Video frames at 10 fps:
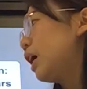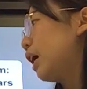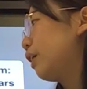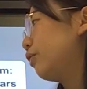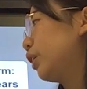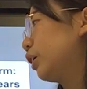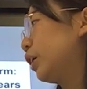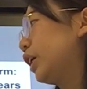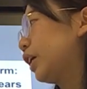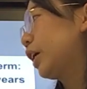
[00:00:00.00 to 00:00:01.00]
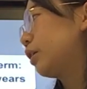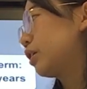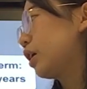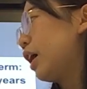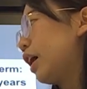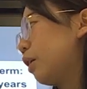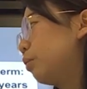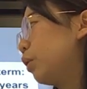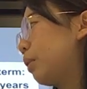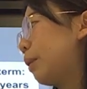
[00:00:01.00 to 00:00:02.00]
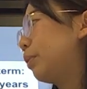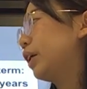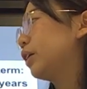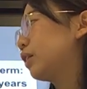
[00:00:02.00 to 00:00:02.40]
I think he can have more public